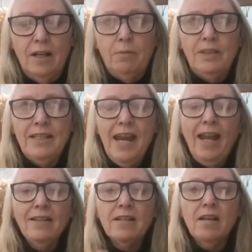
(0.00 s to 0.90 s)
But he
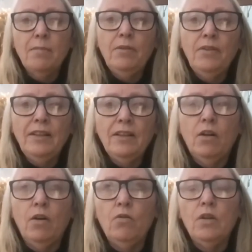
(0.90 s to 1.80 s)
had something
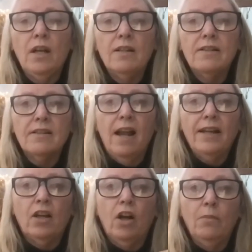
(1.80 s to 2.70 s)
called
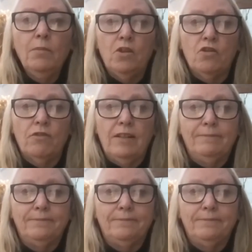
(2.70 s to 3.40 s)
psychometry.